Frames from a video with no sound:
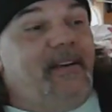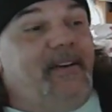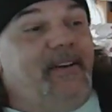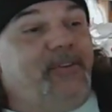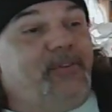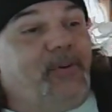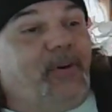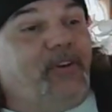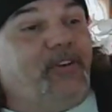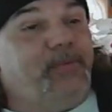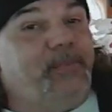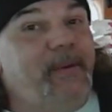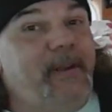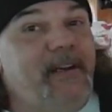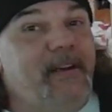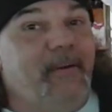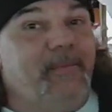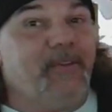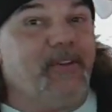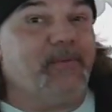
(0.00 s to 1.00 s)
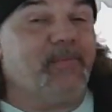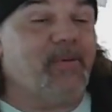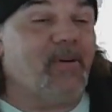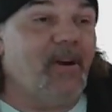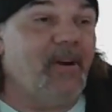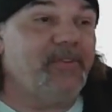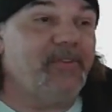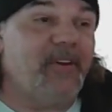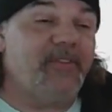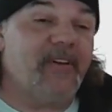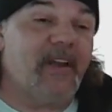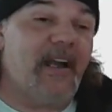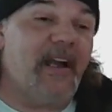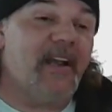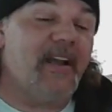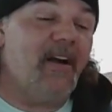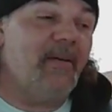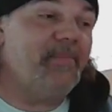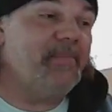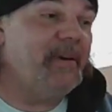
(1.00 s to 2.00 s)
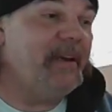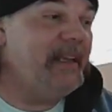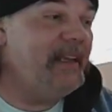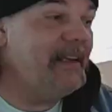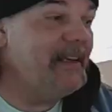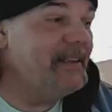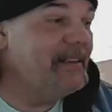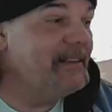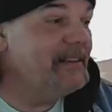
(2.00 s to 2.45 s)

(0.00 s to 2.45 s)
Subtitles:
sort of speed up this process. I got company.